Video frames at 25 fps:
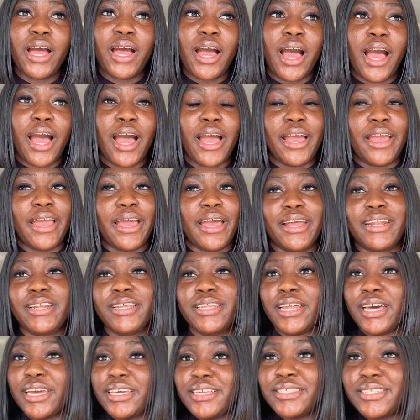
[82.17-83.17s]
I had a
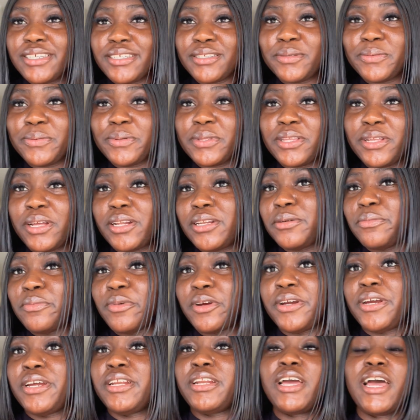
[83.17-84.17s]
license with Northern
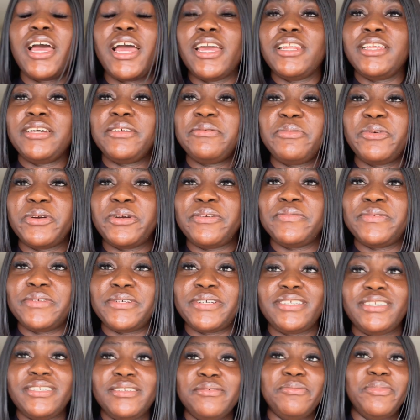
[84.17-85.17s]
Mariana Island Board of Nursing,